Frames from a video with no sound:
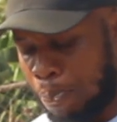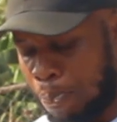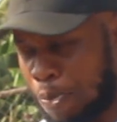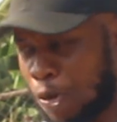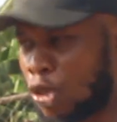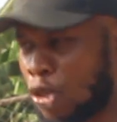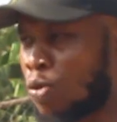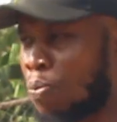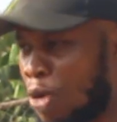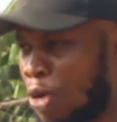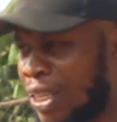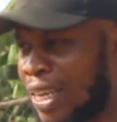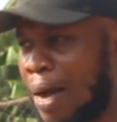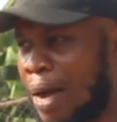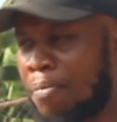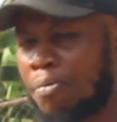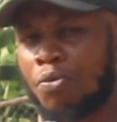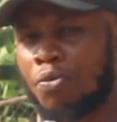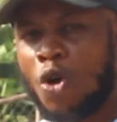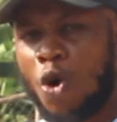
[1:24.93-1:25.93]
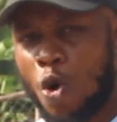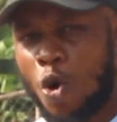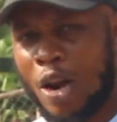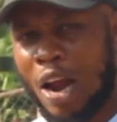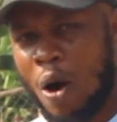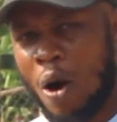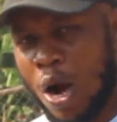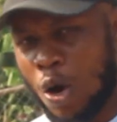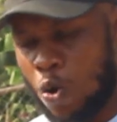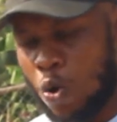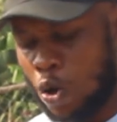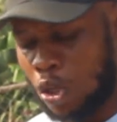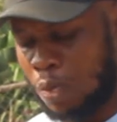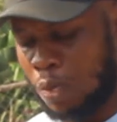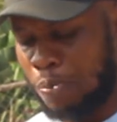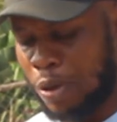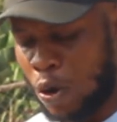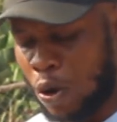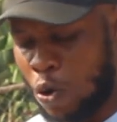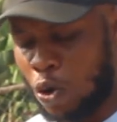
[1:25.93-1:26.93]
postmortem on our goat
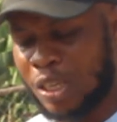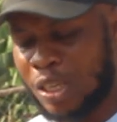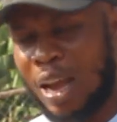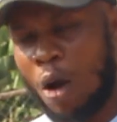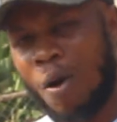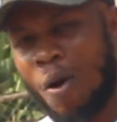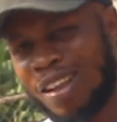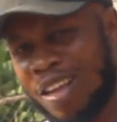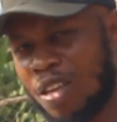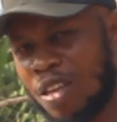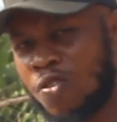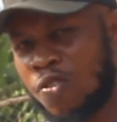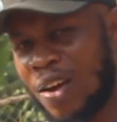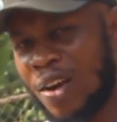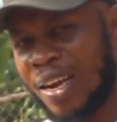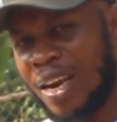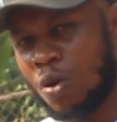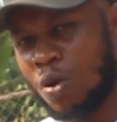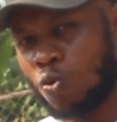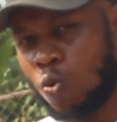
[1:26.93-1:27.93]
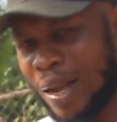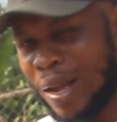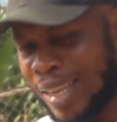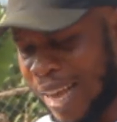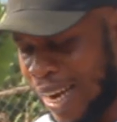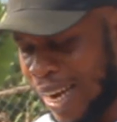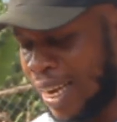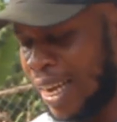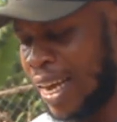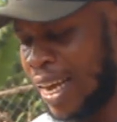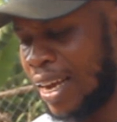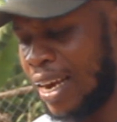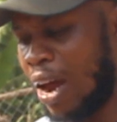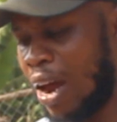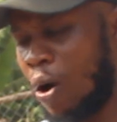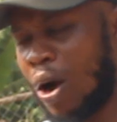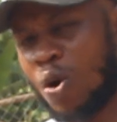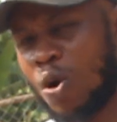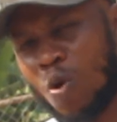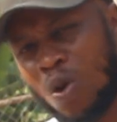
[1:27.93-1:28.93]
because I wanted to find out what had killed
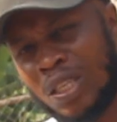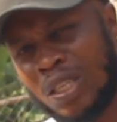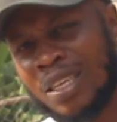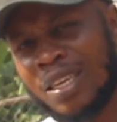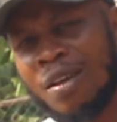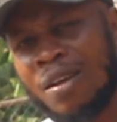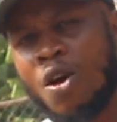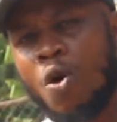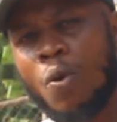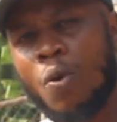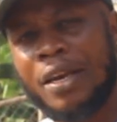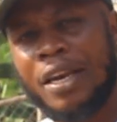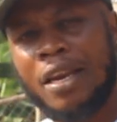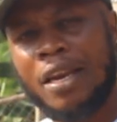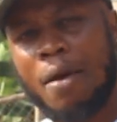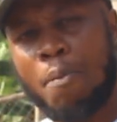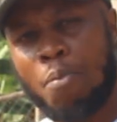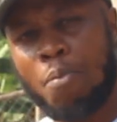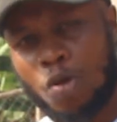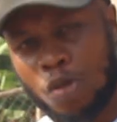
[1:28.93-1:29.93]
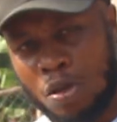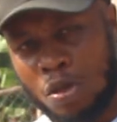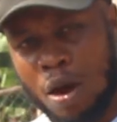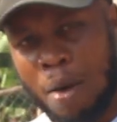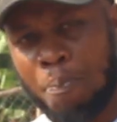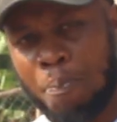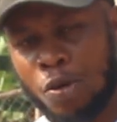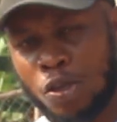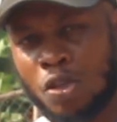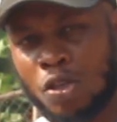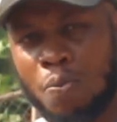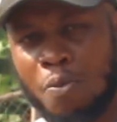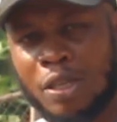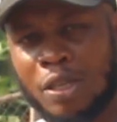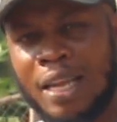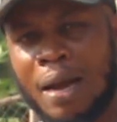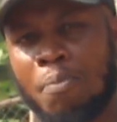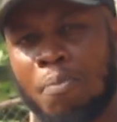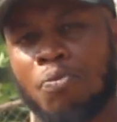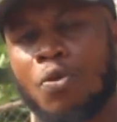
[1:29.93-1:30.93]
our goat. We did a
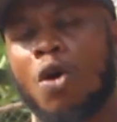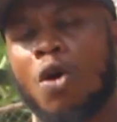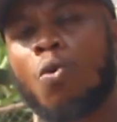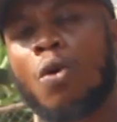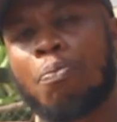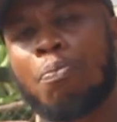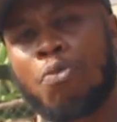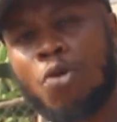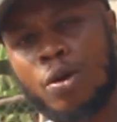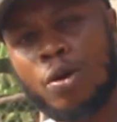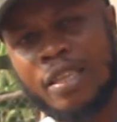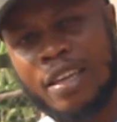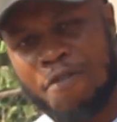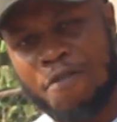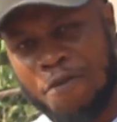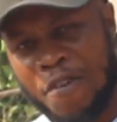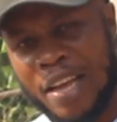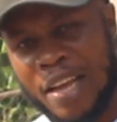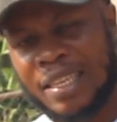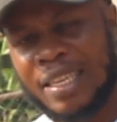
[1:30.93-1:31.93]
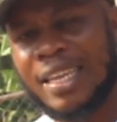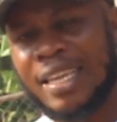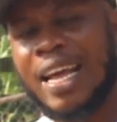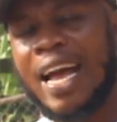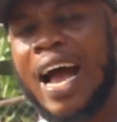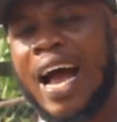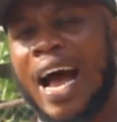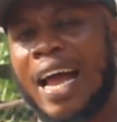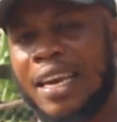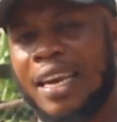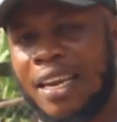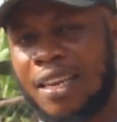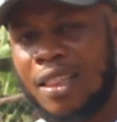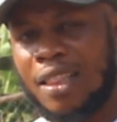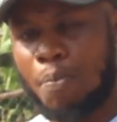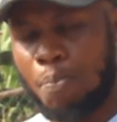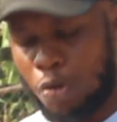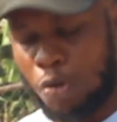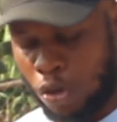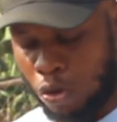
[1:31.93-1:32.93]
postmortem. We brought a vet and did
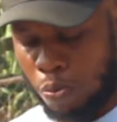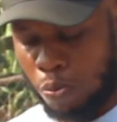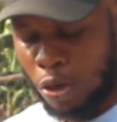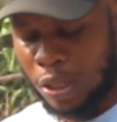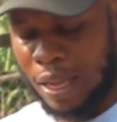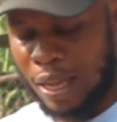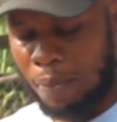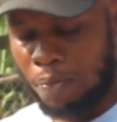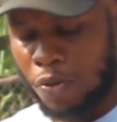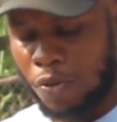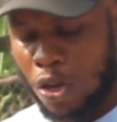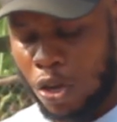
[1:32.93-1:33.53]
the postmortem.